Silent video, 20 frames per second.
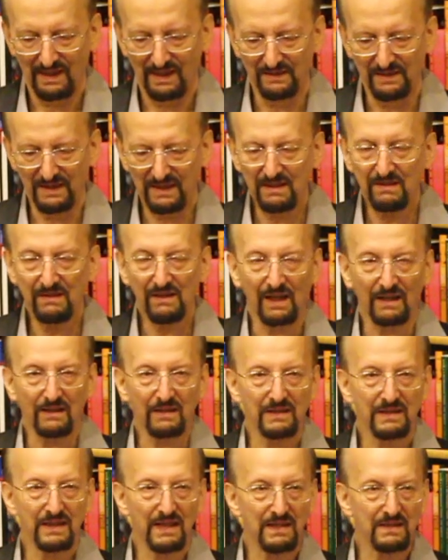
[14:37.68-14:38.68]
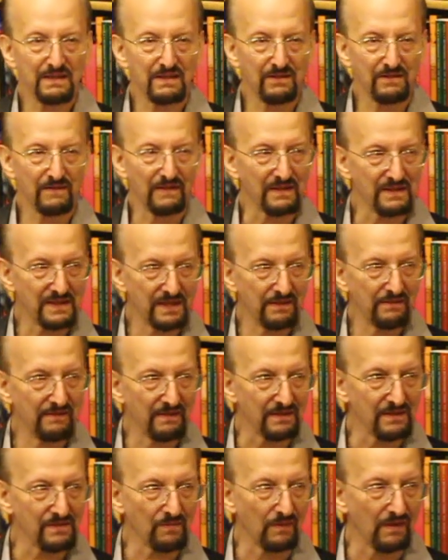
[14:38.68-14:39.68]
And then I got down to doing
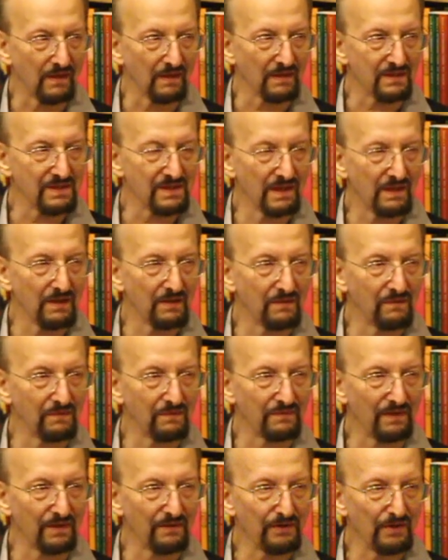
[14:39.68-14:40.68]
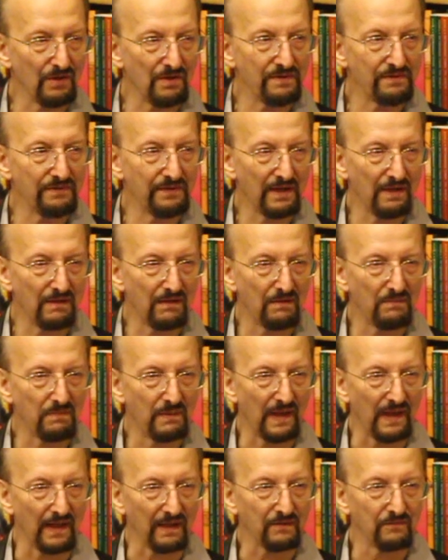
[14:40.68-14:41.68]
serious work, so the Thoth tarot
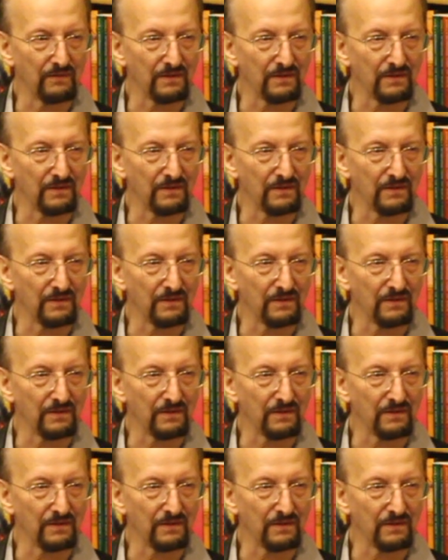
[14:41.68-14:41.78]
pack,